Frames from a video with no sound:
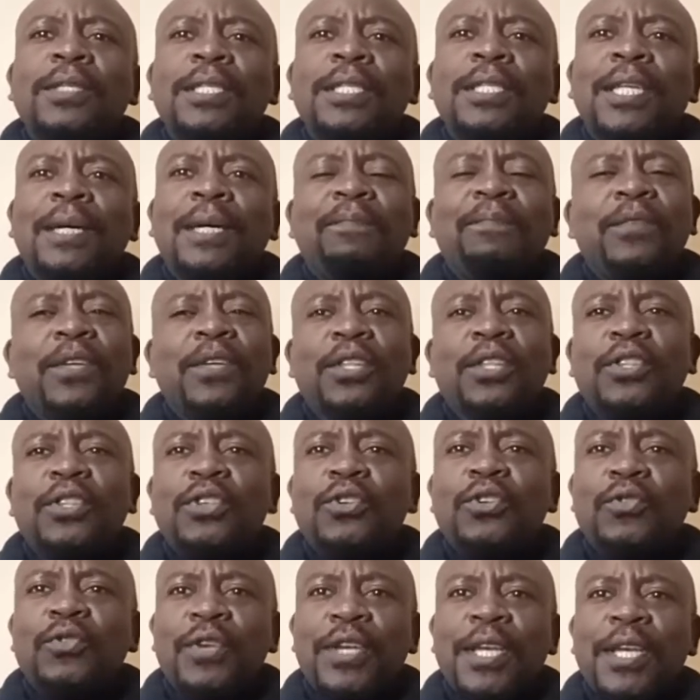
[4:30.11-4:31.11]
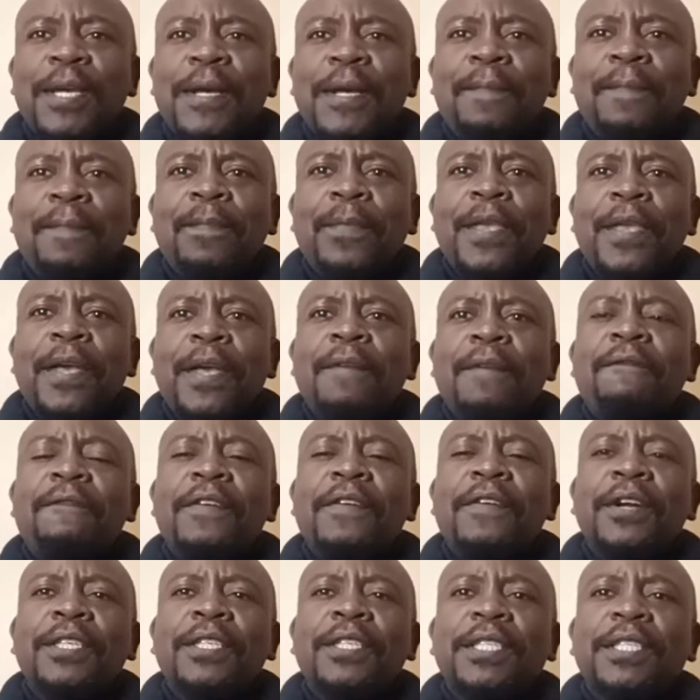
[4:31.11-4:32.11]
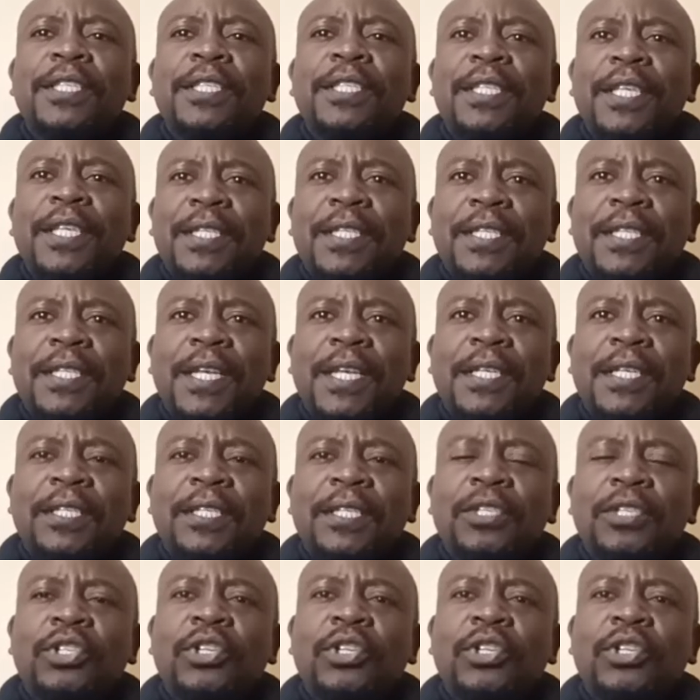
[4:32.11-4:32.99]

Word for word: chapter 3, verse 16.